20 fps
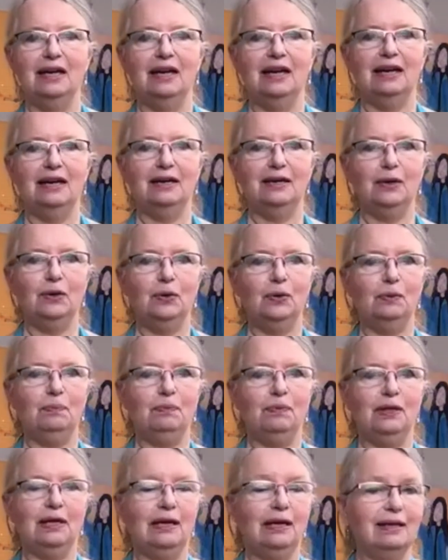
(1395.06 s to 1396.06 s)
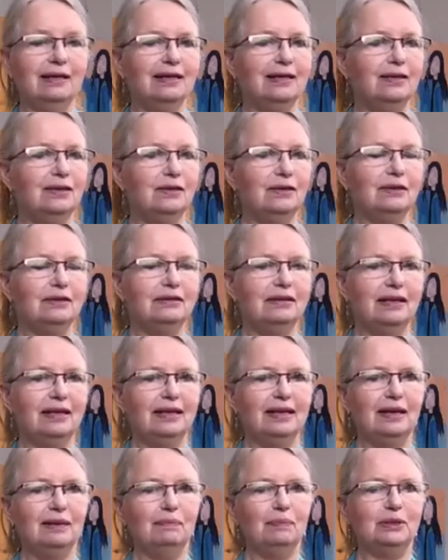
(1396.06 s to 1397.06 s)
I hope that you'll
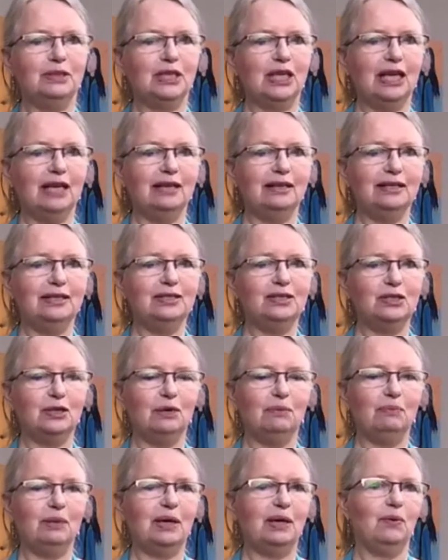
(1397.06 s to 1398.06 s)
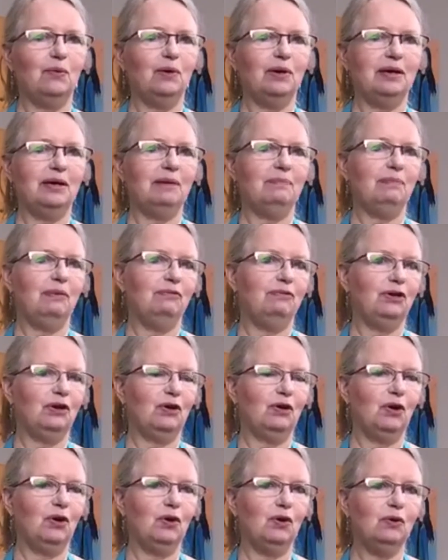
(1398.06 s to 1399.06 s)
take up a challenge or make one up of
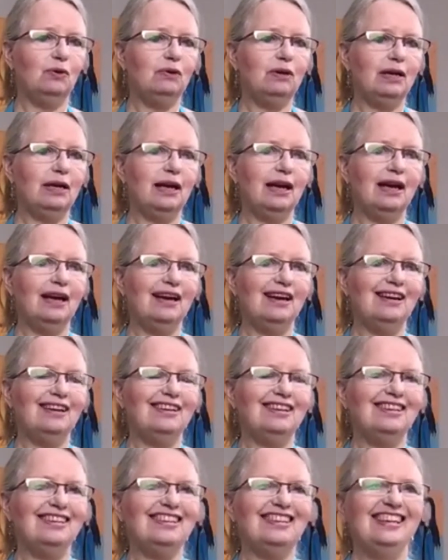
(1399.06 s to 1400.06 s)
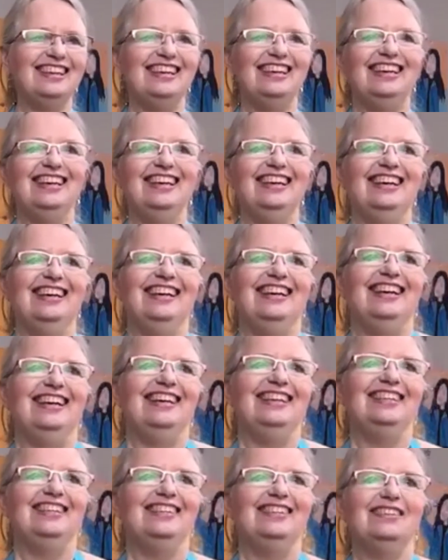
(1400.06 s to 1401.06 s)
your own and
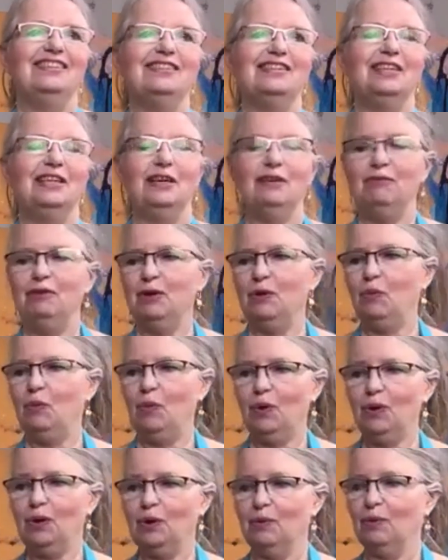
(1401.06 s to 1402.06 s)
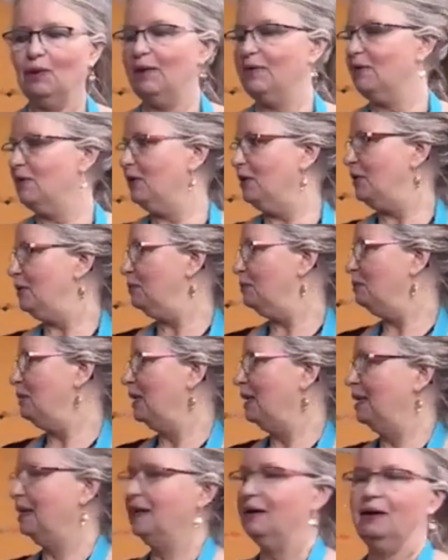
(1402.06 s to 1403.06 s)
just give it a whirl, whether you
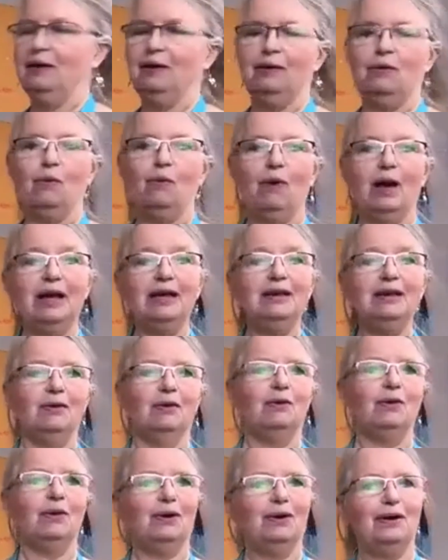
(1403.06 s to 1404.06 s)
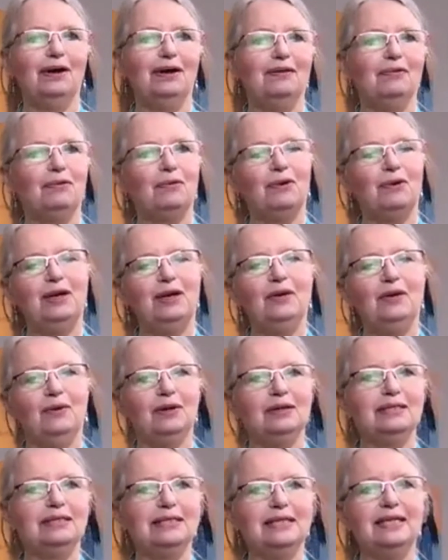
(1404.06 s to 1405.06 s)
make 1 or 3
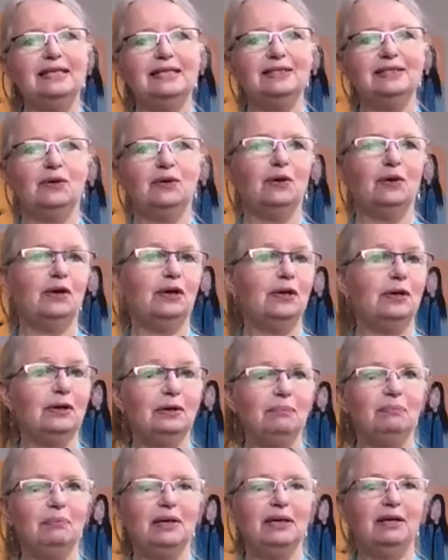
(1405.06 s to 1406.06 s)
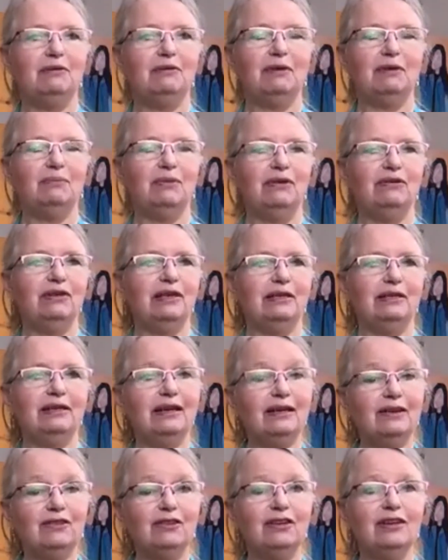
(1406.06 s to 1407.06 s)
or 6, or you can paint
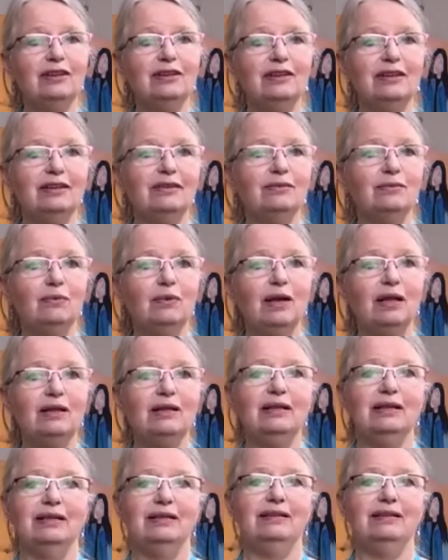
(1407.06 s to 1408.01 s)
representational as well.